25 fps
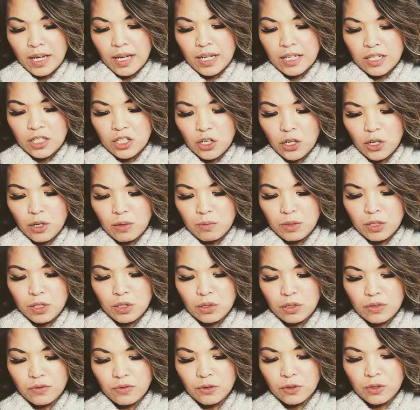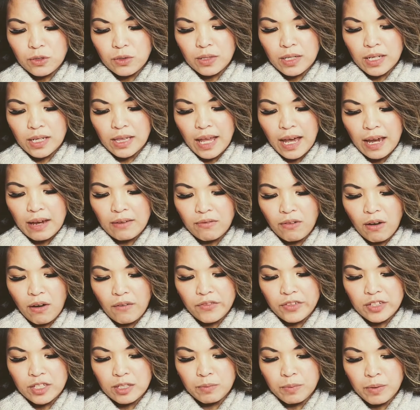In terms useful to the life
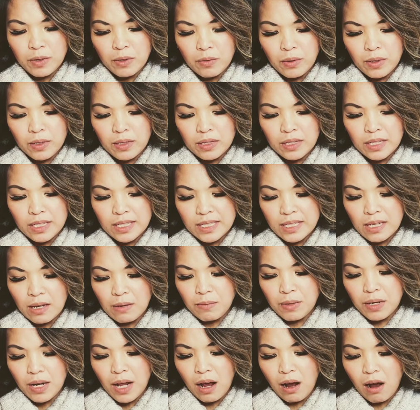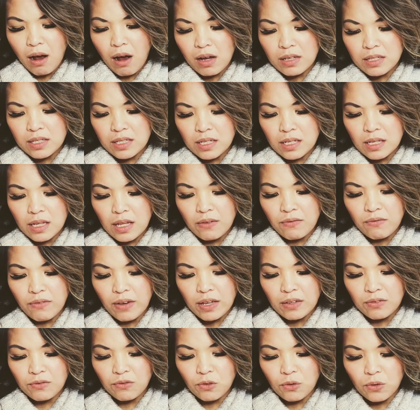of the spirit, the salmon are constantly
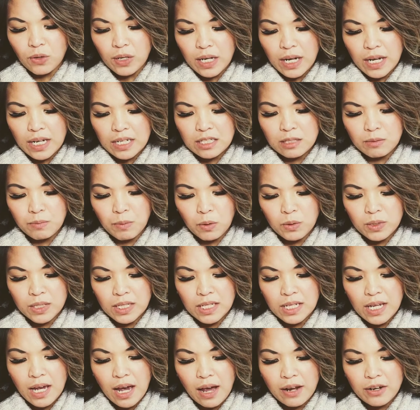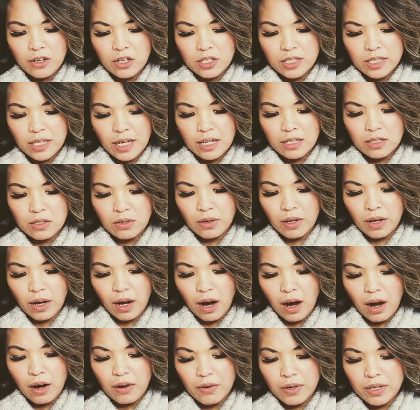faithful in exposing their underside to the
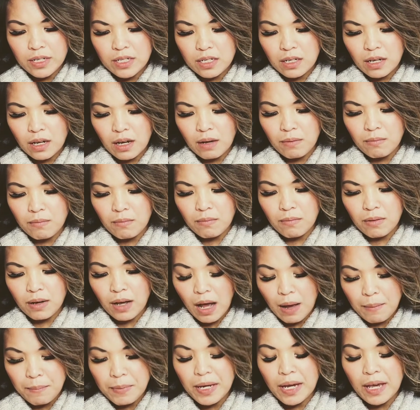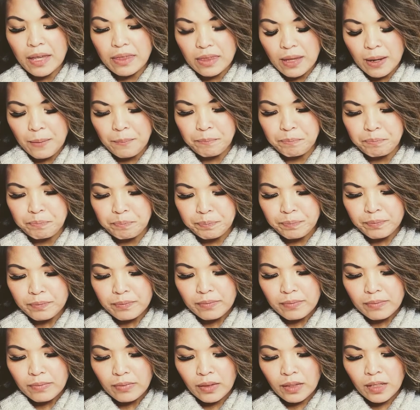current coming at them.
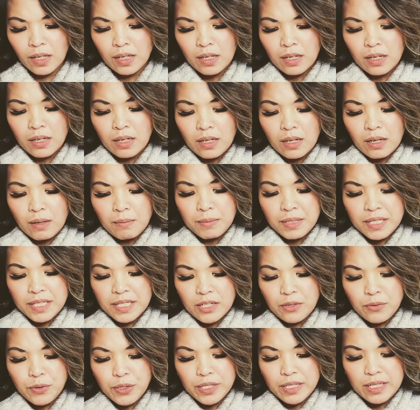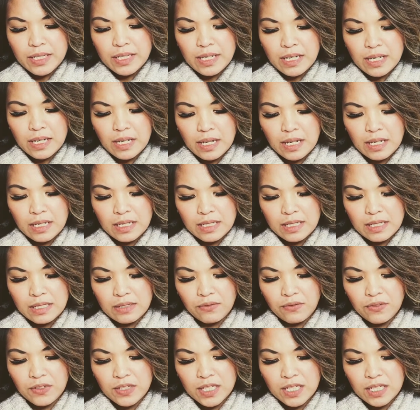Mysteriously, it is
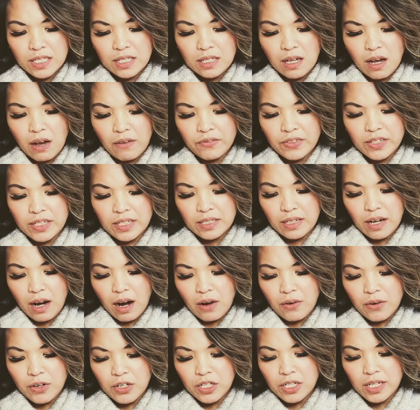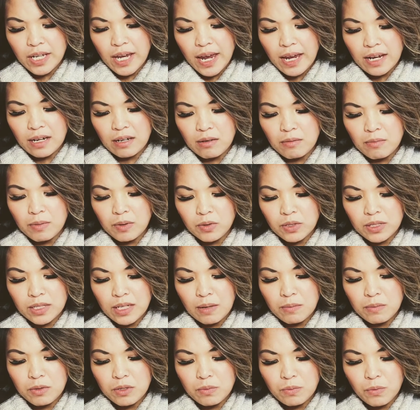the physics of this courage that enables
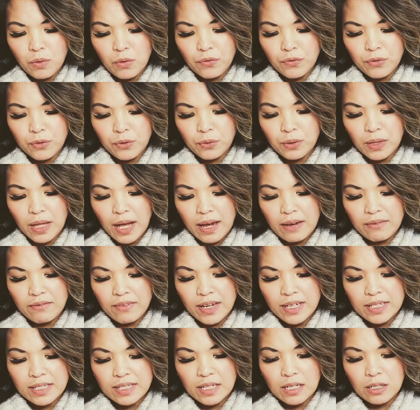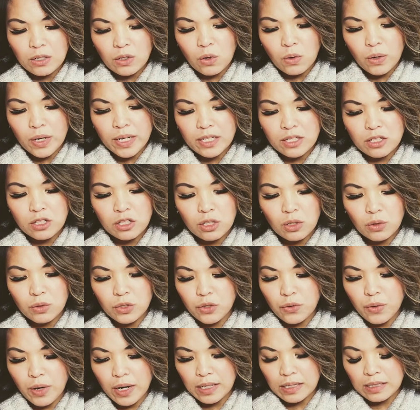them to move through life as they know it so
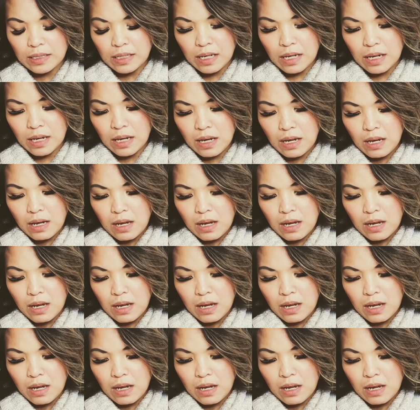directly.